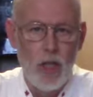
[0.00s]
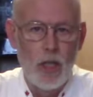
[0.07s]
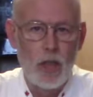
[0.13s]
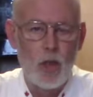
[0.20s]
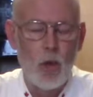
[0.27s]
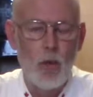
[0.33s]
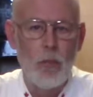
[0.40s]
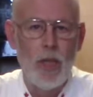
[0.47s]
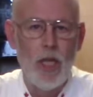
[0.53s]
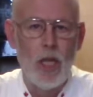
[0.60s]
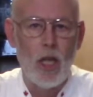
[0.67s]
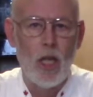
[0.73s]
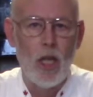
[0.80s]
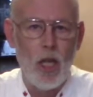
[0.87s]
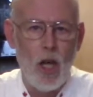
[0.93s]
So it'd be
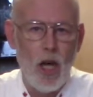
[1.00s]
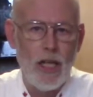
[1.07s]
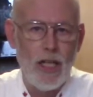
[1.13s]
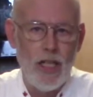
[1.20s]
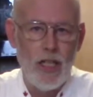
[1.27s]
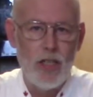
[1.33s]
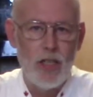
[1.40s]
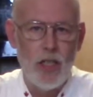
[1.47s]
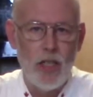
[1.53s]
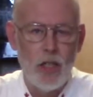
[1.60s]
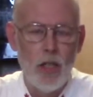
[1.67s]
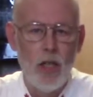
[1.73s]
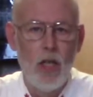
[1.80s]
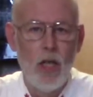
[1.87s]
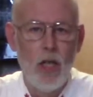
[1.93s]
a lot
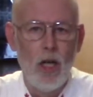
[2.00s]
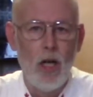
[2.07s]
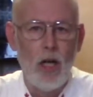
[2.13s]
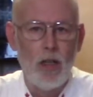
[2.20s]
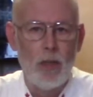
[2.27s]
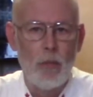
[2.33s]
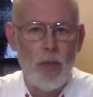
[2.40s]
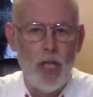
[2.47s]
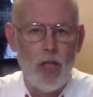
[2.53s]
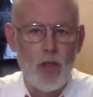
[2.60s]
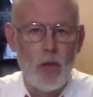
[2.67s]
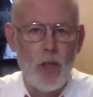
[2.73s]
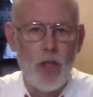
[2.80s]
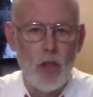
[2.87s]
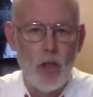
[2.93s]
easier on the
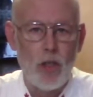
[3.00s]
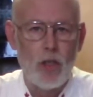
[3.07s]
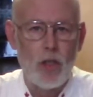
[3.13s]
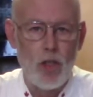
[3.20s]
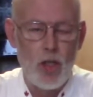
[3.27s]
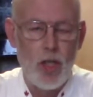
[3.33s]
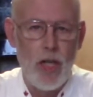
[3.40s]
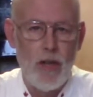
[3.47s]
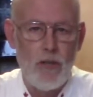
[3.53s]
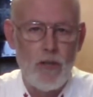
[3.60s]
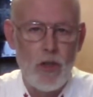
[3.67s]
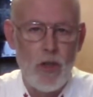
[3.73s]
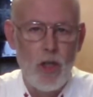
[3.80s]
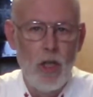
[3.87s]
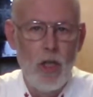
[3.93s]
pastry cooks and
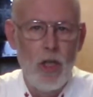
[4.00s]
chefs